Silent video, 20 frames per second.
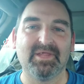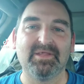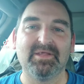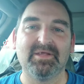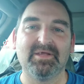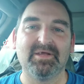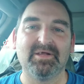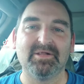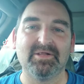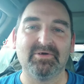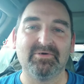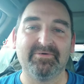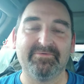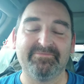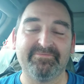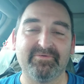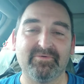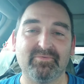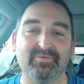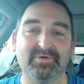Hello,
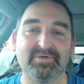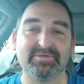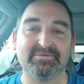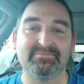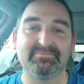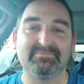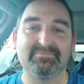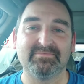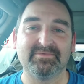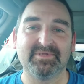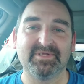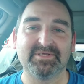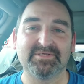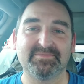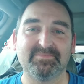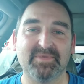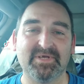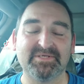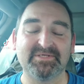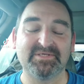everyone. This
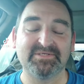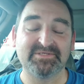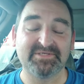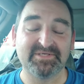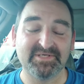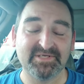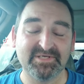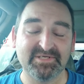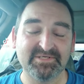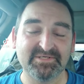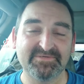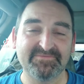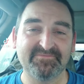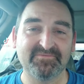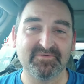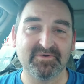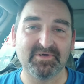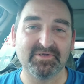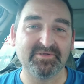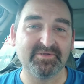message is
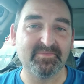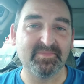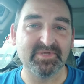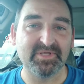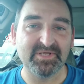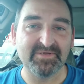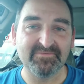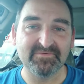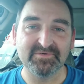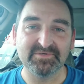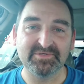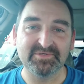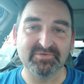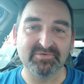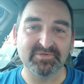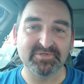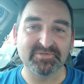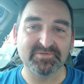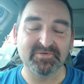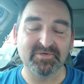for all the believers who
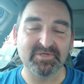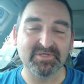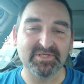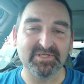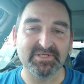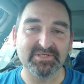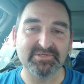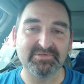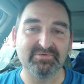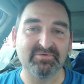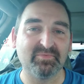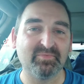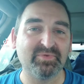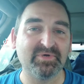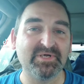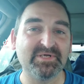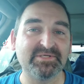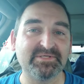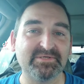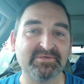are struggling to
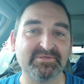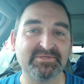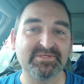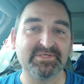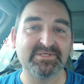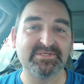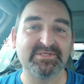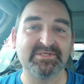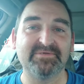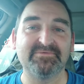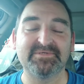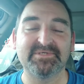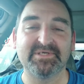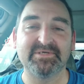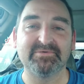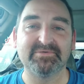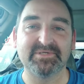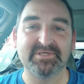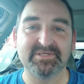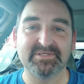embrace their season of
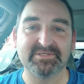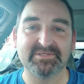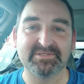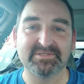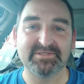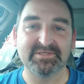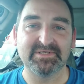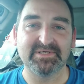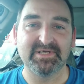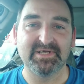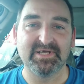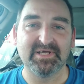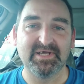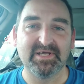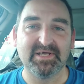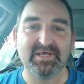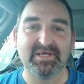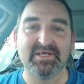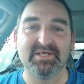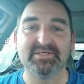singleness.
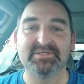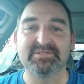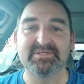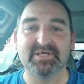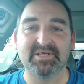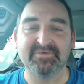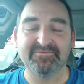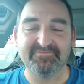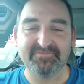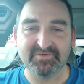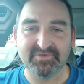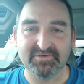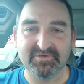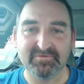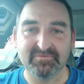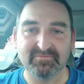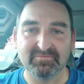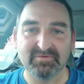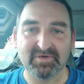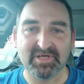It's time for you to
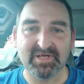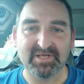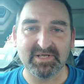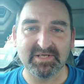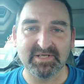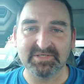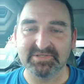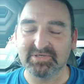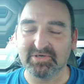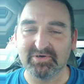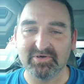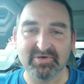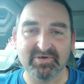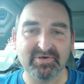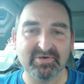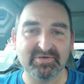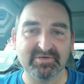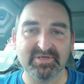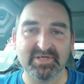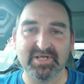run as
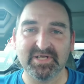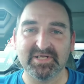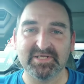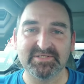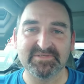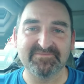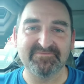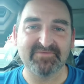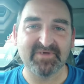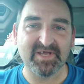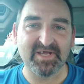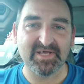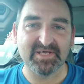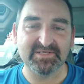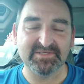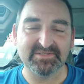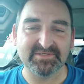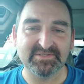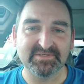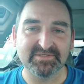hard and as
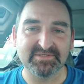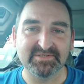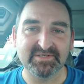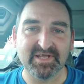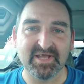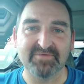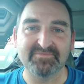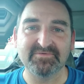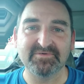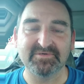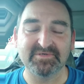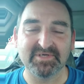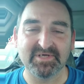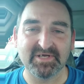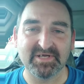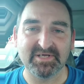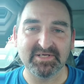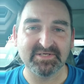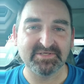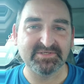fast after
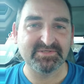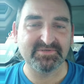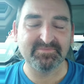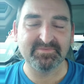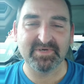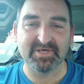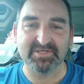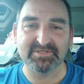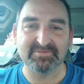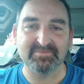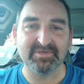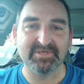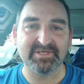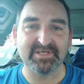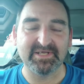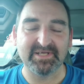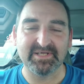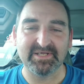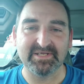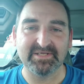God as you possibly
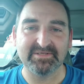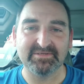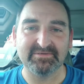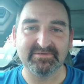can.